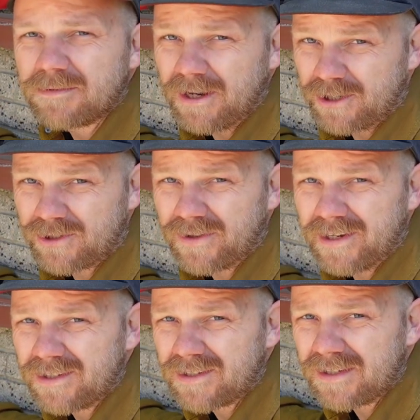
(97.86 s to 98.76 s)
to make sure that
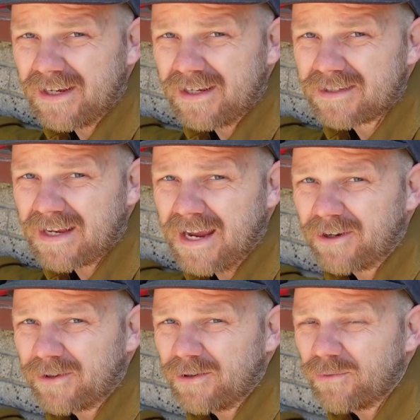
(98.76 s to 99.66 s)
it's
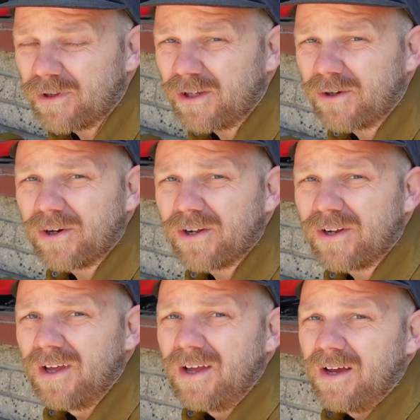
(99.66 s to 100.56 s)
anchored in really good.
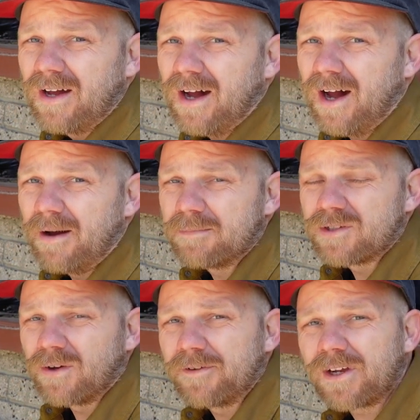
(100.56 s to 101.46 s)

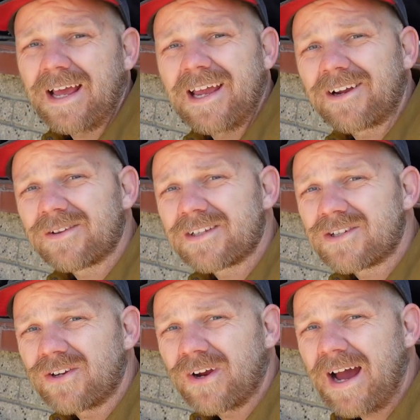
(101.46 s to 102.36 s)
So if you're going to anchor this
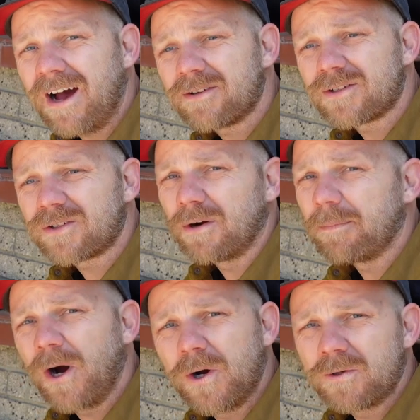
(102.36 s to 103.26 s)
to your house or a
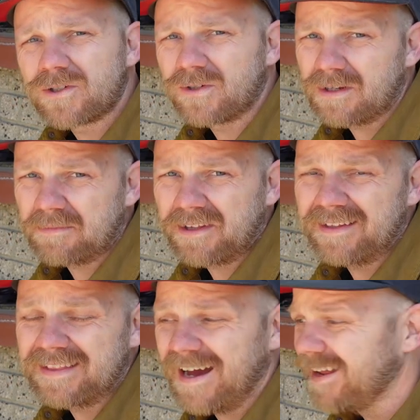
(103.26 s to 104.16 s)
post or something
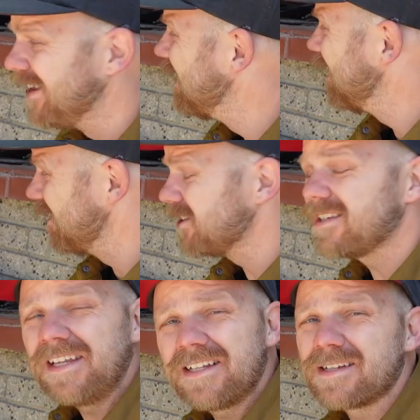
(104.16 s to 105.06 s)
like that, it
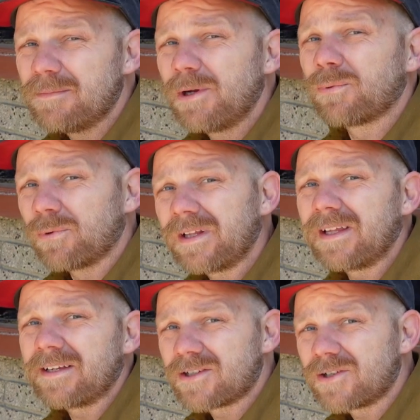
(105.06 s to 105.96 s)
just needs to be
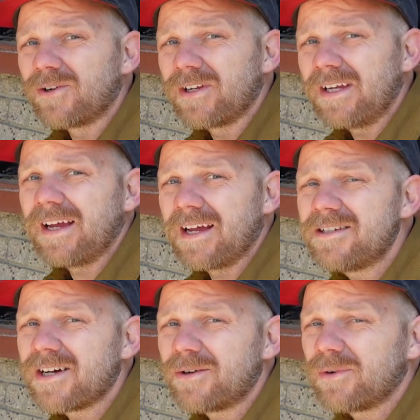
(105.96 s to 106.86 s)
really sturdy
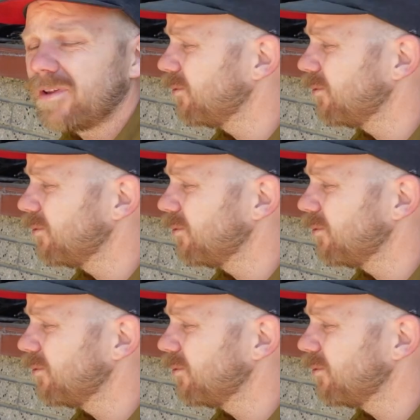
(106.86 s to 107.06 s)
and done really